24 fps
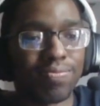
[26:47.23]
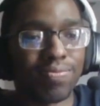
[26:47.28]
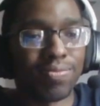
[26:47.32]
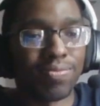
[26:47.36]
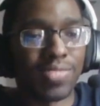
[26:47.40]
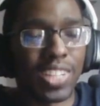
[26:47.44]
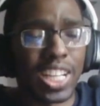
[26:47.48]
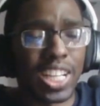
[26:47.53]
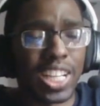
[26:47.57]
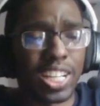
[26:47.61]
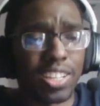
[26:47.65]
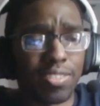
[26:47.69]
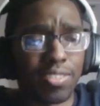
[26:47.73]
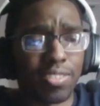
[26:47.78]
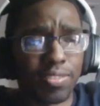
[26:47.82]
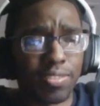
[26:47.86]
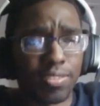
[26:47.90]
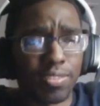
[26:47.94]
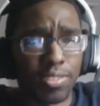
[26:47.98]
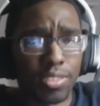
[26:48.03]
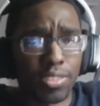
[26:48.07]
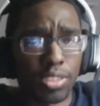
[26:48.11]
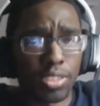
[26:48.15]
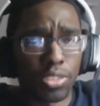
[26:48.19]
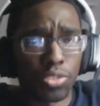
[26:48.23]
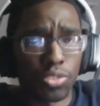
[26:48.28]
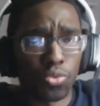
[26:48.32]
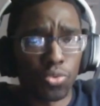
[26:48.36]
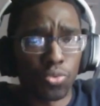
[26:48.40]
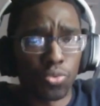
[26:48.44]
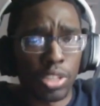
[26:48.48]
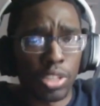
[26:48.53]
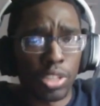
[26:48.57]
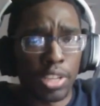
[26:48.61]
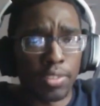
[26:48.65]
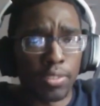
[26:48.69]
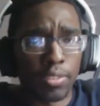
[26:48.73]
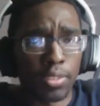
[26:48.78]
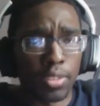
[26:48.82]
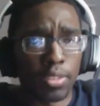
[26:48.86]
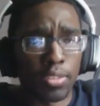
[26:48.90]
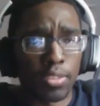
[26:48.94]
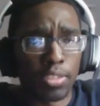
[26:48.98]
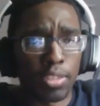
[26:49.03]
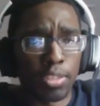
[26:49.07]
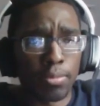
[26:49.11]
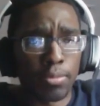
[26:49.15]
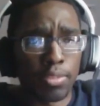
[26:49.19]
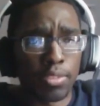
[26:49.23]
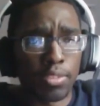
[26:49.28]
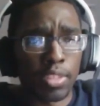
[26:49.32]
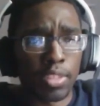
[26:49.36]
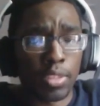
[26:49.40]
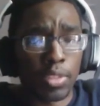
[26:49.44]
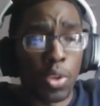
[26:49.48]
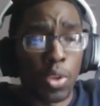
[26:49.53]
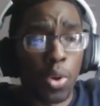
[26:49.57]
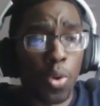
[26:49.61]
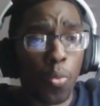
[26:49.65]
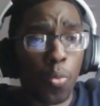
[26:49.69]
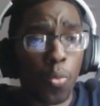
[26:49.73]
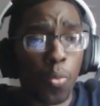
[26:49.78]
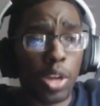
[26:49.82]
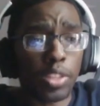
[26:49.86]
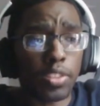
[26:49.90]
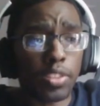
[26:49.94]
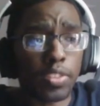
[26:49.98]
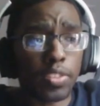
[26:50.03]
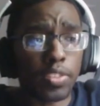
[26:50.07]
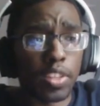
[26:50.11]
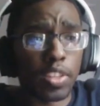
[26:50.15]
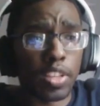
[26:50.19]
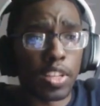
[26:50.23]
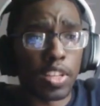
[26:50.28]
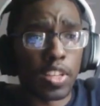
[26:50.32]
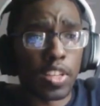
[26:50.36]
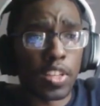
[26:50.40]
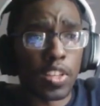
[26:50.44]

Right. Drive to the Simpsons house. What the?